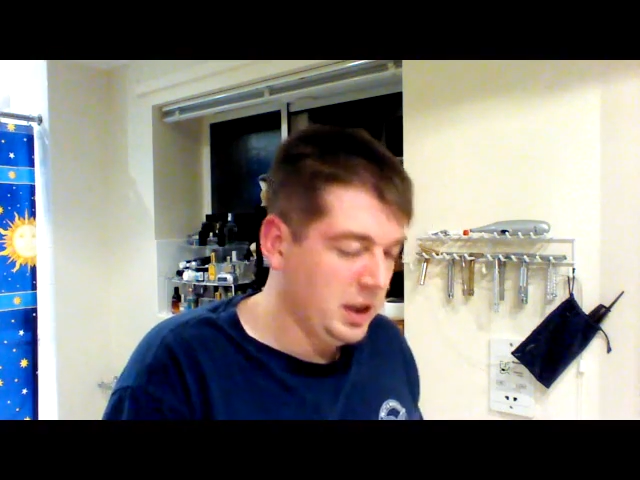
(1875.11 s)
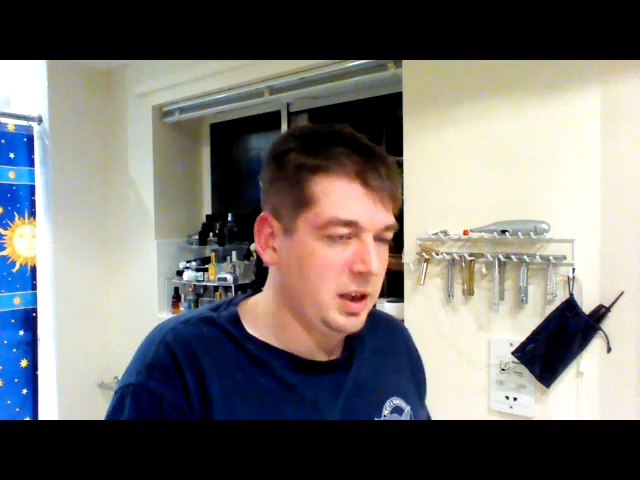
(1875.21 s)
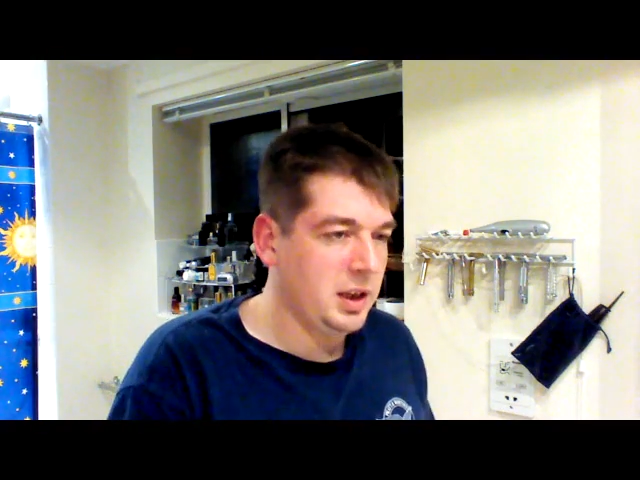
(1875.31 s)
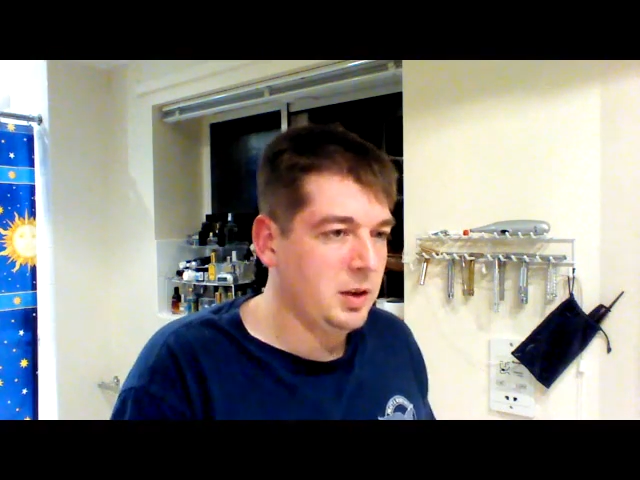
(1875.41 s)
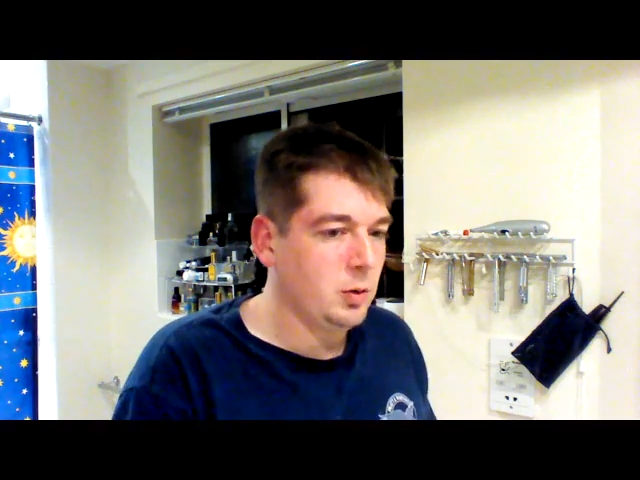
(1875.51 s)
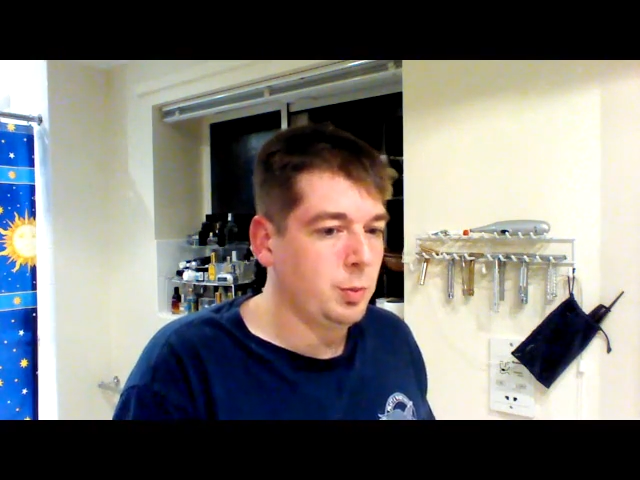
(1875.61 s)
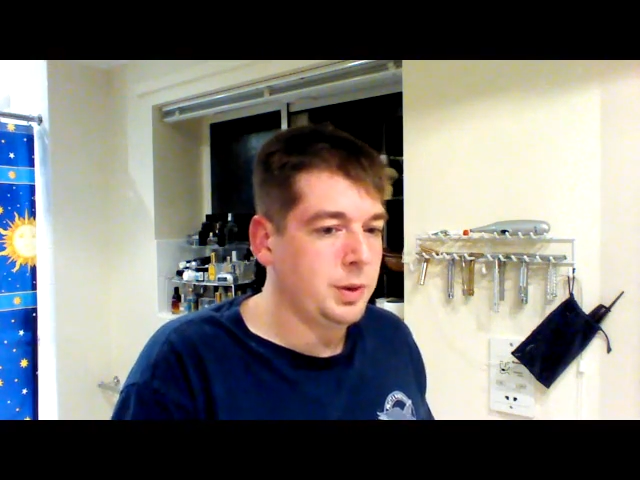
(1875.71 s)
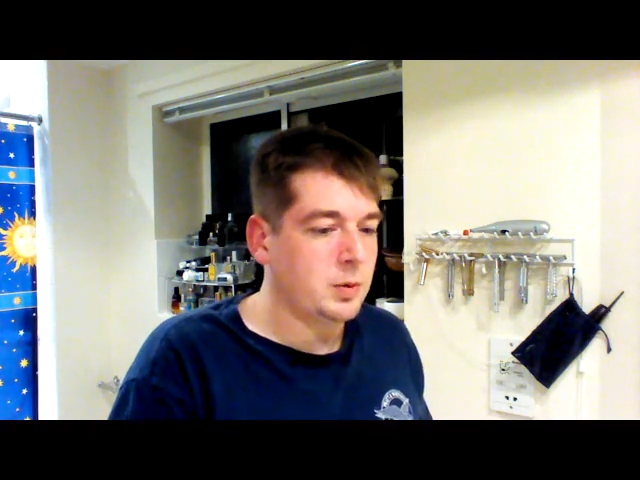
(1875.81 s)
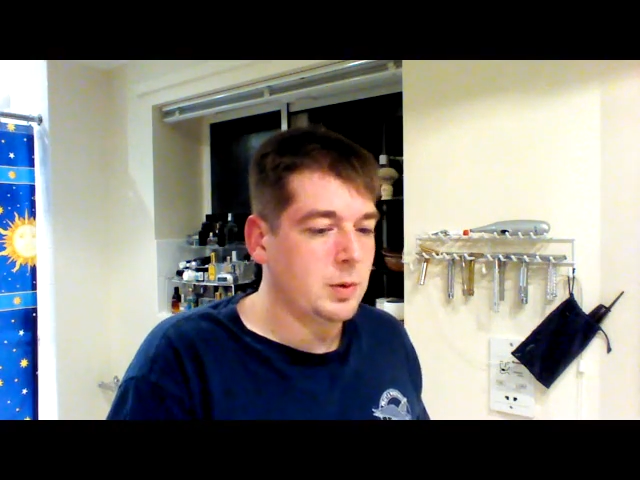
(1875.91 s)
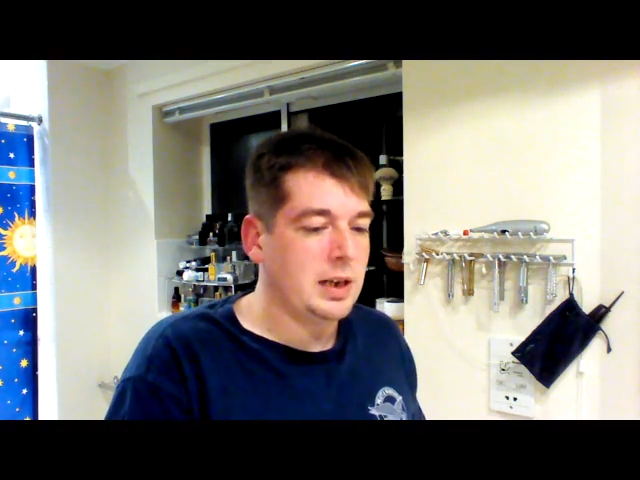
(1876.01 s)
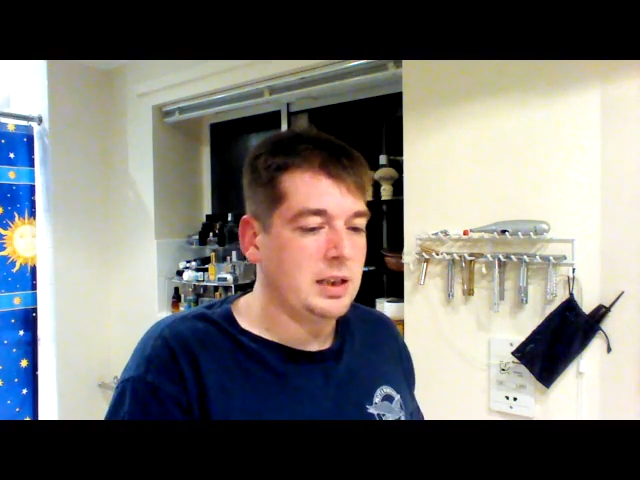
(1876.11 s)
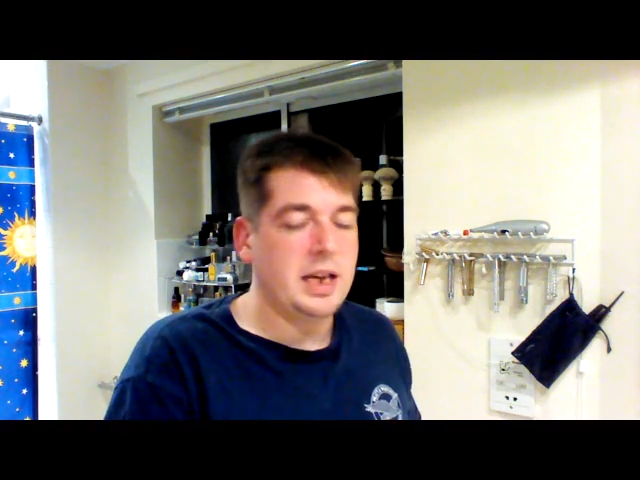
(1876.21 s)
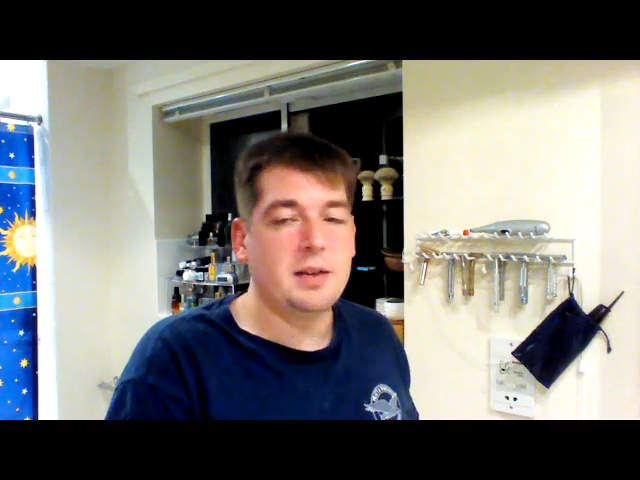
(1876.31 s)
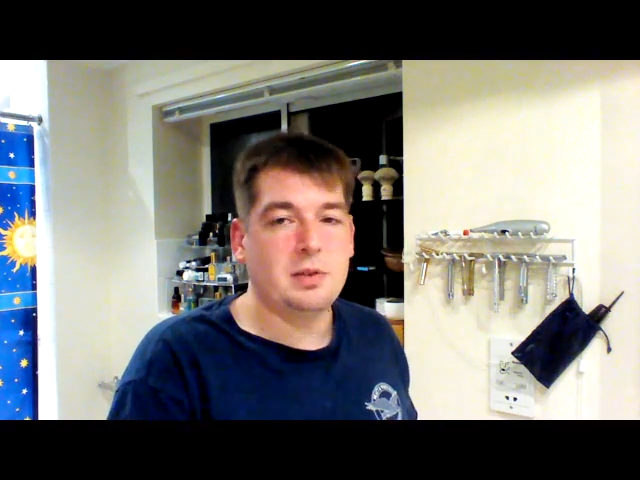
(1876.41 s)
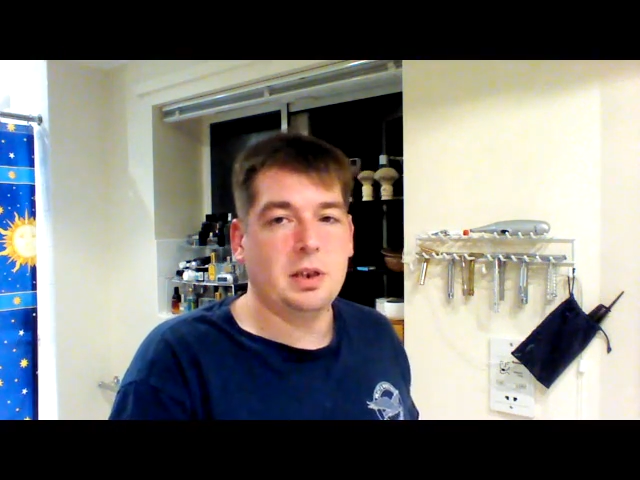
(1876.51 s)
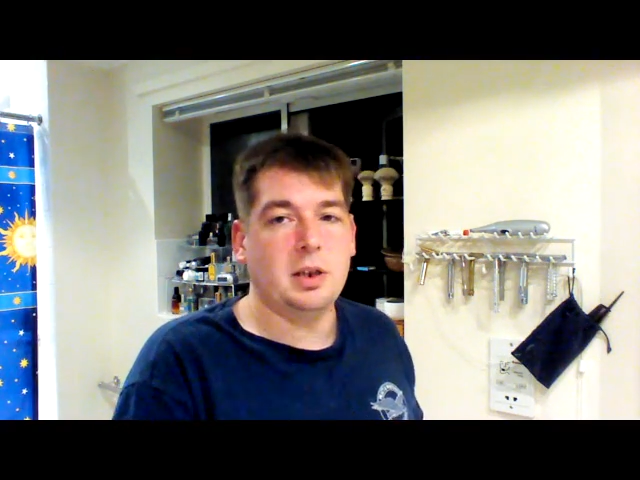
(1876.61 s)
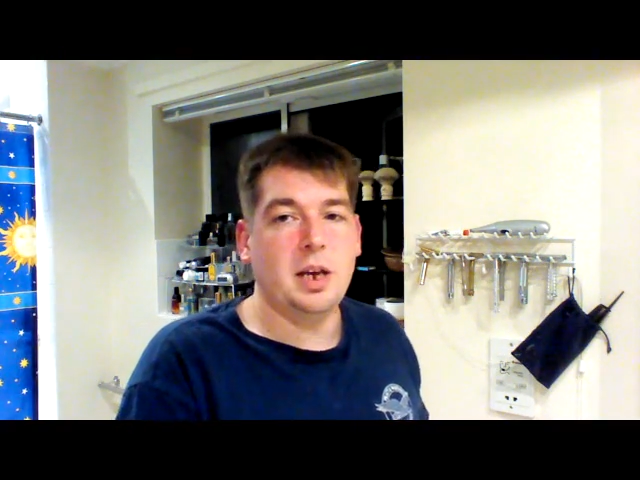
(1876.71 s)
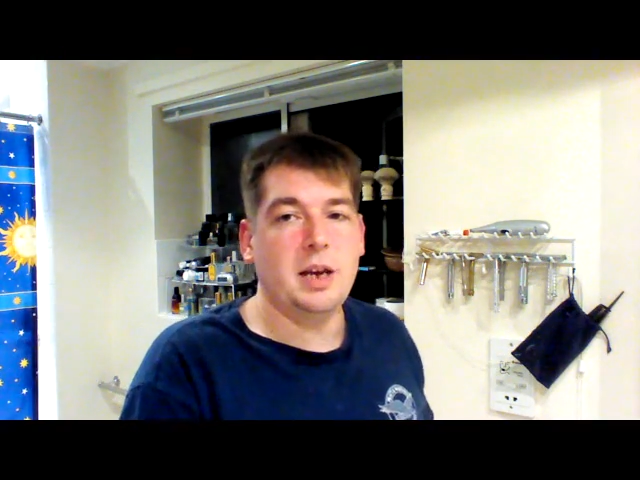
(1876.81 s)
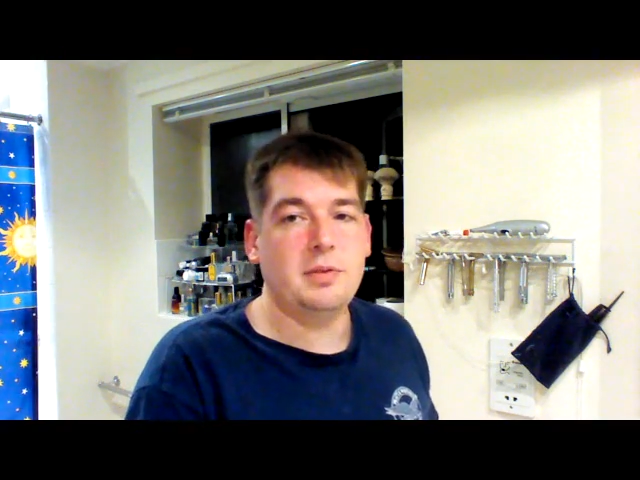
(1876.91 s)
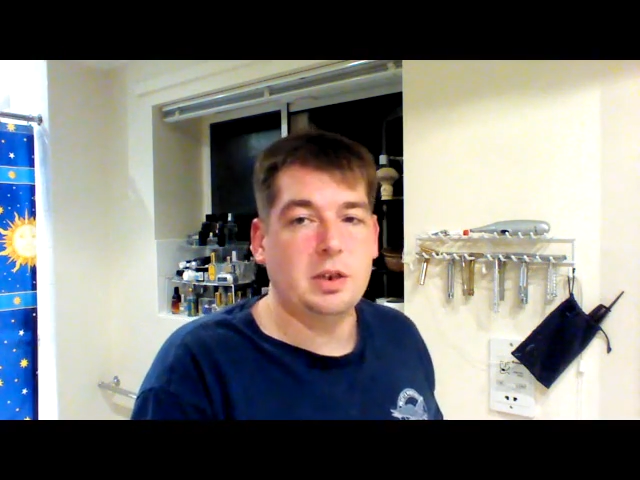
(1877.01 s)
it'll be readily
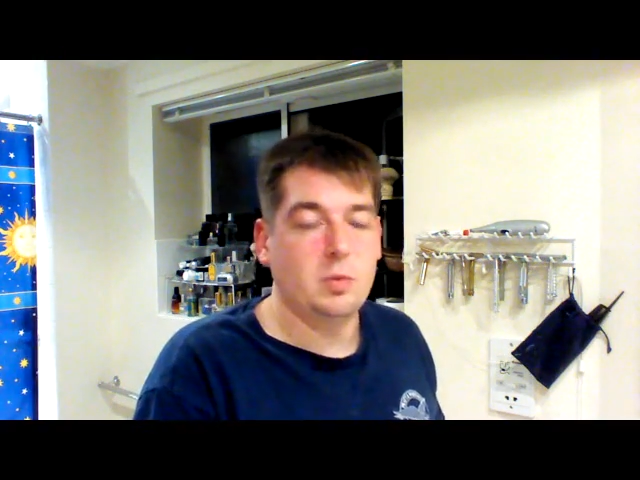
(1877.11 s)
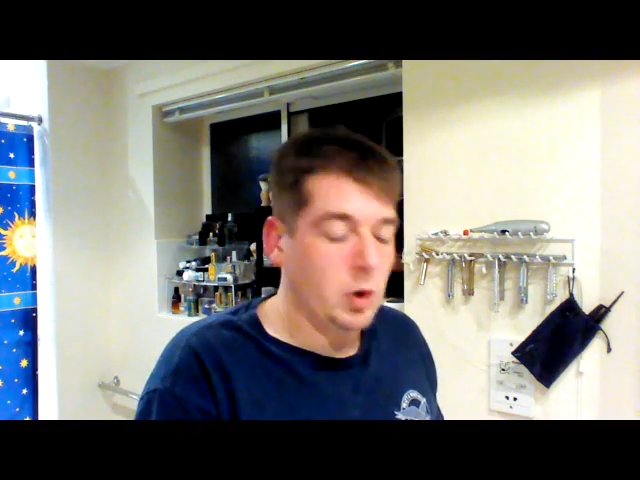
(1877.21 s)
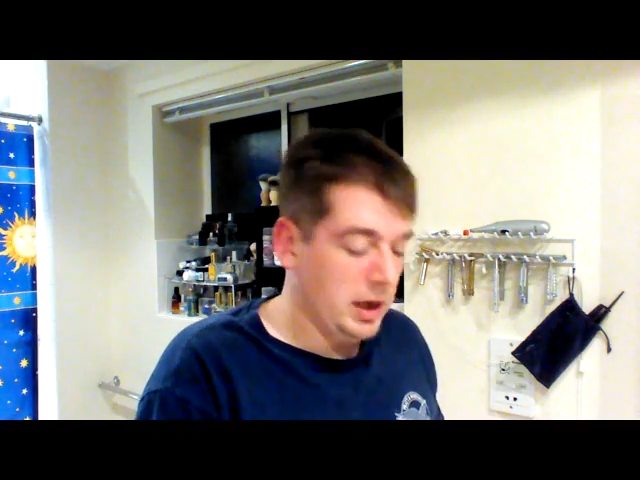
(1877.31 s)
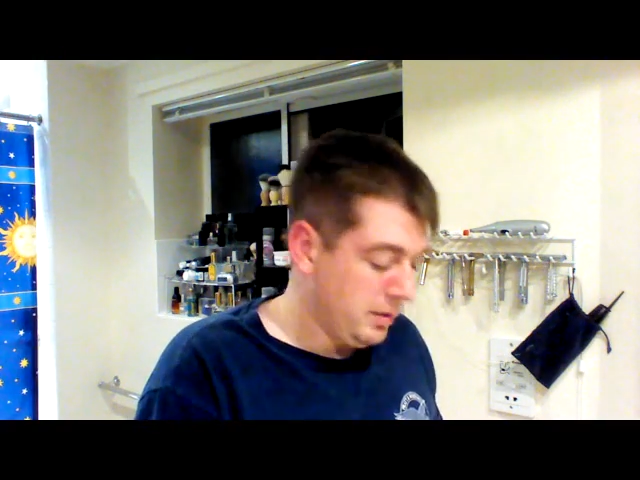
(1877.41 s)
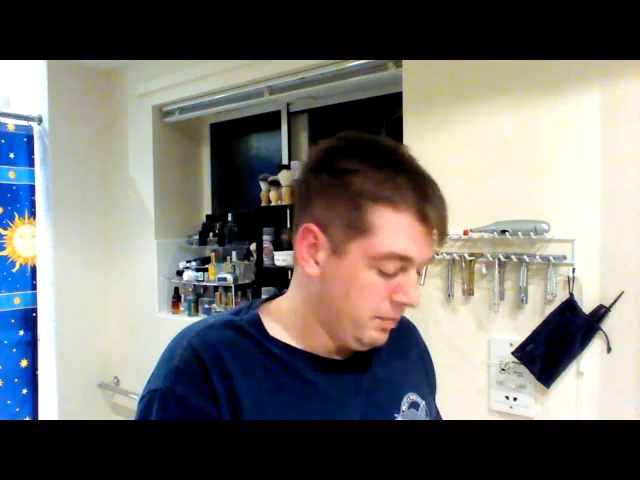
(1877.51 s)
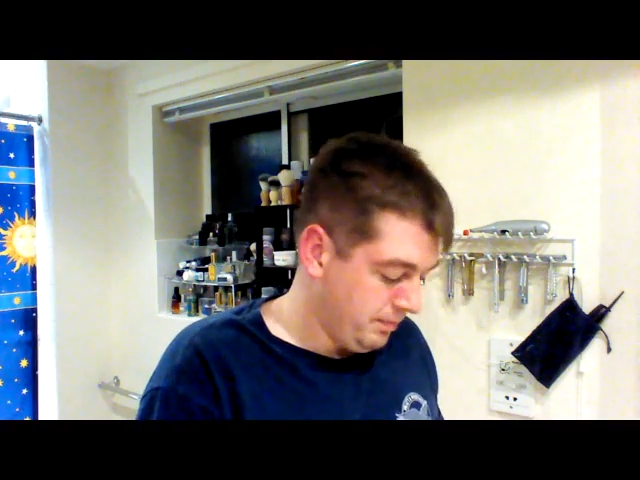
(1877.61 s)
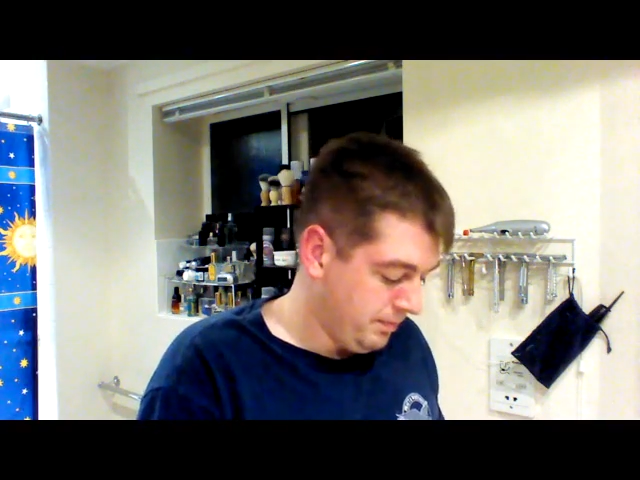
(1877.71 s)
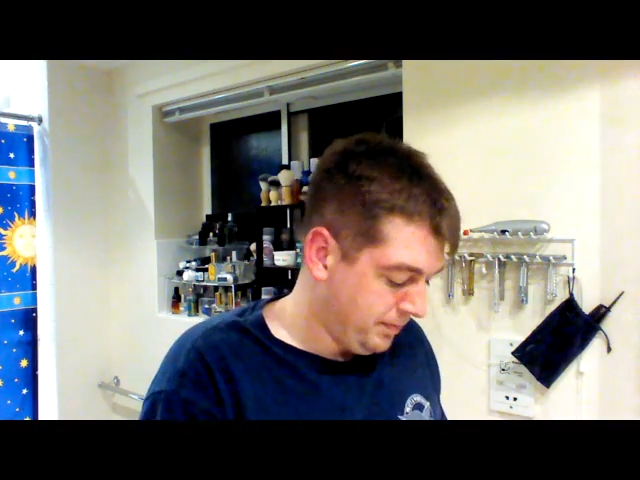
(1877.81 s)
evident why.